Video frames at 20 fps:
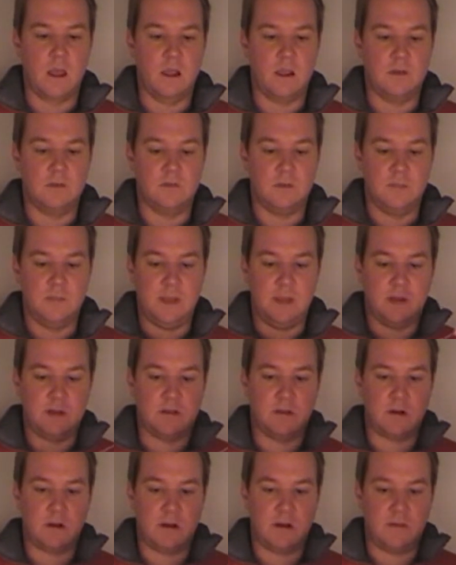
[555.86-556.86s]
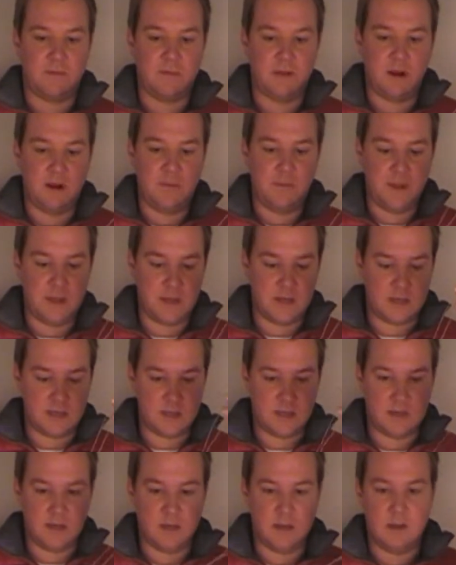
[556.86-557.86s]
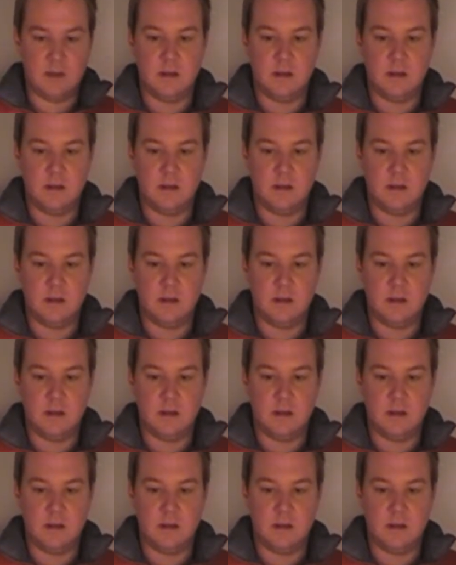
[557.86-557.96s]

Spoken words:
and trim the extra off in a bit.